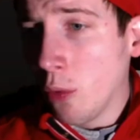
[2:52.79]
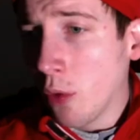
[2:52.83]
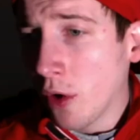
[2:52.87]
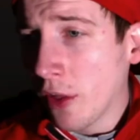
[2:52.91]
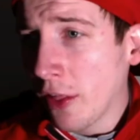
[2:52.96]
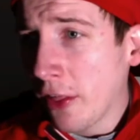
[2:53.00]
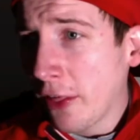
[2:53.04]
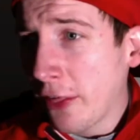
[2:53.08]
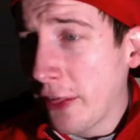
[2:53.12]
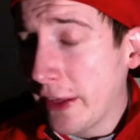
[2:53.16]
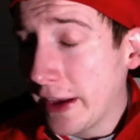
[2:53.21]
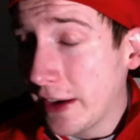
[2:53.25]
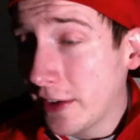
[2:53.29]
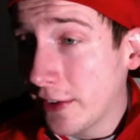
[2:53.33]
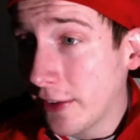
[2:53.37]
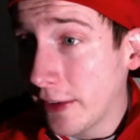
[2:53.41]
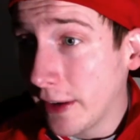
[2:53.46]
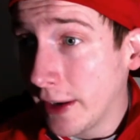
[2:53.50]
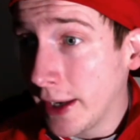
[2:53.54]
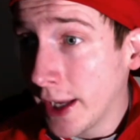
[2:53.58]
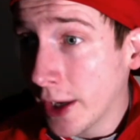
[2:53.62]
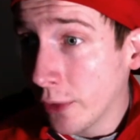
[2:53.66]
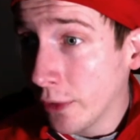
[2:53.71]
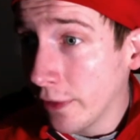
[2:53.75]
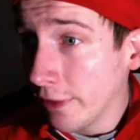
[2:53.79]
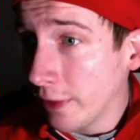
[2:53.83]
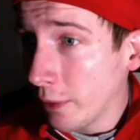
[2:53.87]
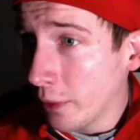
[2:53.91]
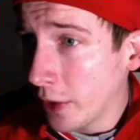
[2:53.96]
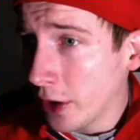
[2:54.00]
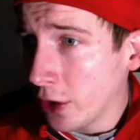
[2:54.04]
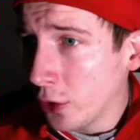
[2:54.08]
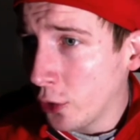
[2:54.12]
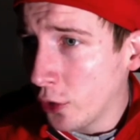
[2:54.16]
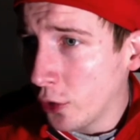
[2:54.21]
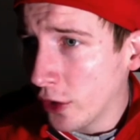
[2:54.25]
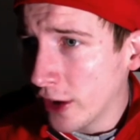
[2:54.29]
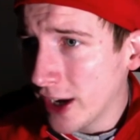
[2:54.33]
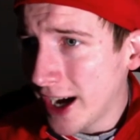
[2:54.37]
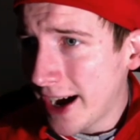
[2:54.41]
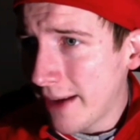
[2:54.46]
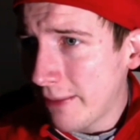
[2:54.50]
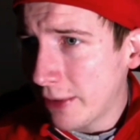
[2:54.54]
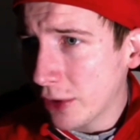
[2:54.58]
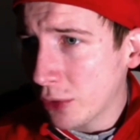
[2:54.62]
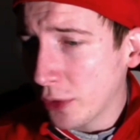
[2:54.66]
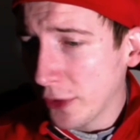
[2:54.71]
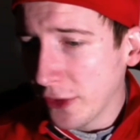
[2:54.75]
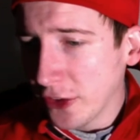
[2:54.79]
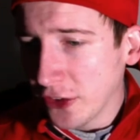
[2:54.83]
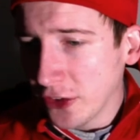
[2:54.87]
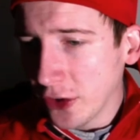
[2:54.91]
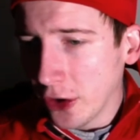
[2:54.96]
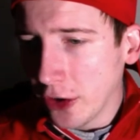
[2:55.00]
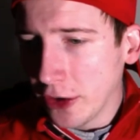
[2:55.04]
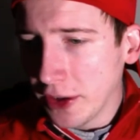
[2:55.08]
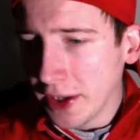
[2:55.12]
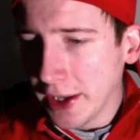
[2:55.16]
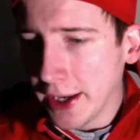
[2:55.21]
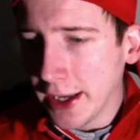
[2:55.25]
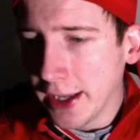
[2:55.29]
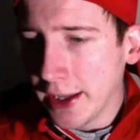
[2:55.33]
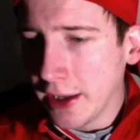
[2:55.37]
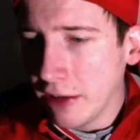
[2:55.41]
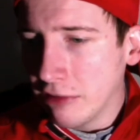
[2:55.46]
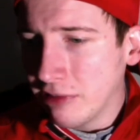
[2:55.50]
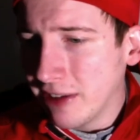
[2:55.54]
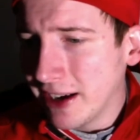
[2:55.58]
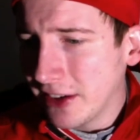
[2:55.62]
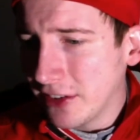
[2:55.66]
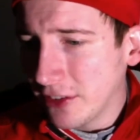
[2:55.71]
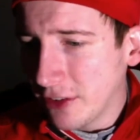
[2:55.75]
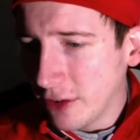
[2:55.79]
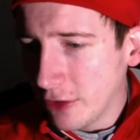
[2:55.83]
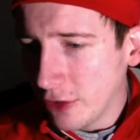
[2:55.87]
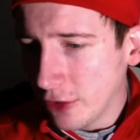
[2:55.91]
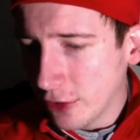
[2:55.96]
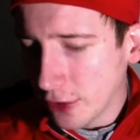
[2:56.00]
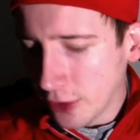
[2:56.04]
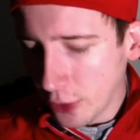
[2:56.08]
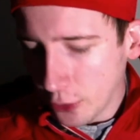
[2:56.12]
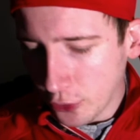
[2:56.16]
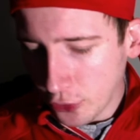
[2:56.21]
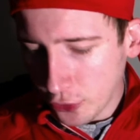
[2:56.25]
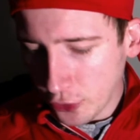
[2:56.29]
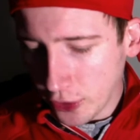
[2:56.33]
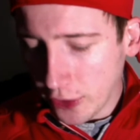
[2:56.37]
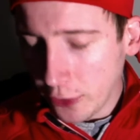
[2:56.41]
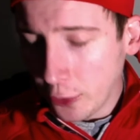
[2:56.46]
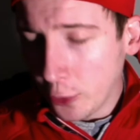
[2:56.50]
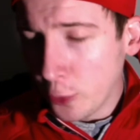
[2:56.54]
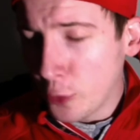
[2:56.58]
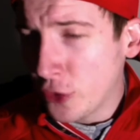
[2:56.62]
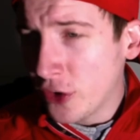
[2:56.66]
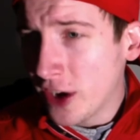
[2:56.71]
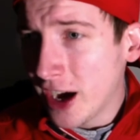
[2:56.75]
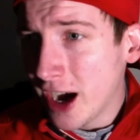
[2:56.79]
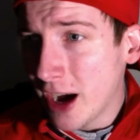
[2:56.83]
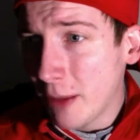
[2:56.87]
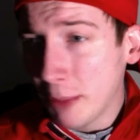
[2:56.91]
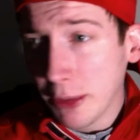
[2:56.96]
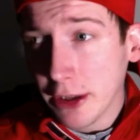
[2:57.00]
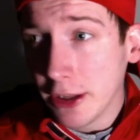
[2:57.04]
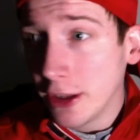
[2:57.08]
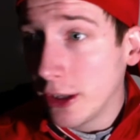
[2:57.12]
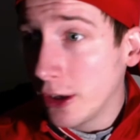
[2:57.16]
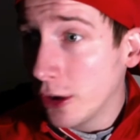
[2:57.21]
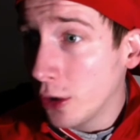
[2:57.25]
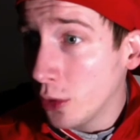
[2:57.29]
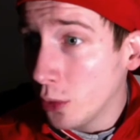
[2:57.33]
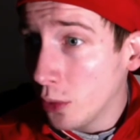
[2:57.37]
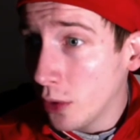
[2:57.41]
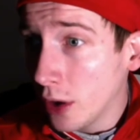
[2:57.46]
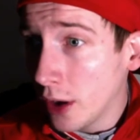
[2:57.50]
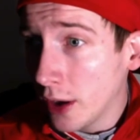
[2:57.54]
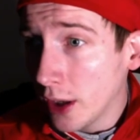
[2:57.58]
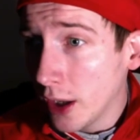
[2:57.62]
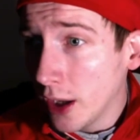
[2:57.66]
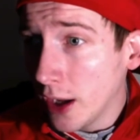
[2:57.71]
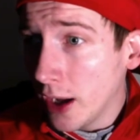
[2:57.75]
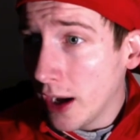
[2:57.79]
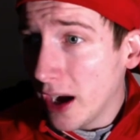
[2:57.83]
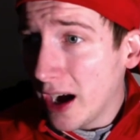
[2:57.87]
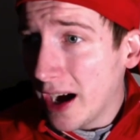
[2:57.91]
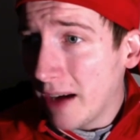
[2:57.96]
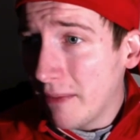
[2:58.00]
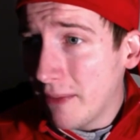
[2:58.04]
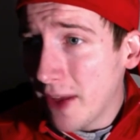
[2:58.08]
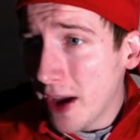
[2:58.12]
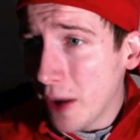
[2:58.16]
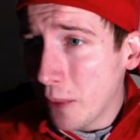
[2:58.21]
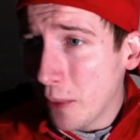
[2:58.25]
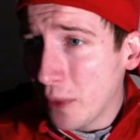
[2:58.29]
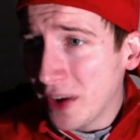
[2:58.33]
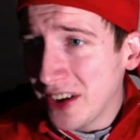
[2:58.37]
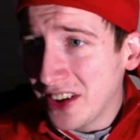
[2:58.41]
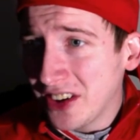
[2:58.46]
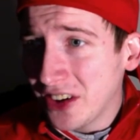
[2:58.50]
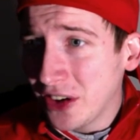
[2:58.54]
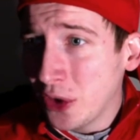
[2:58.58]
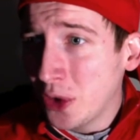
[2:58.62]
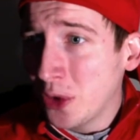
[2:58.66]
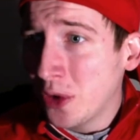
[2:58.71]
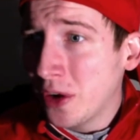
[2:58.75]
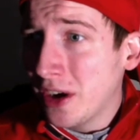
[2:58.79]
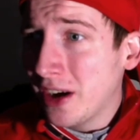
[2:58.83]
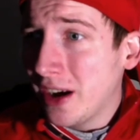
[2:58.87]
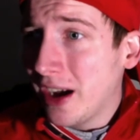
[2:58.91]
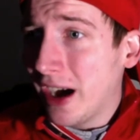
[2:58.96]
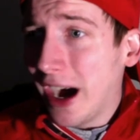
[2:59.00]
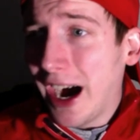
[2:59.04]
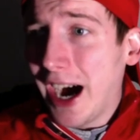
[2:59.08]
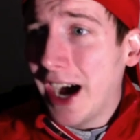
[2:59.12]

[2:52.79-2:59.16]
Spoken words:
One of the things that Nick really wanted to accomplish with this RDA, he likes to just go straight through the top, and you know what? I'm that way too.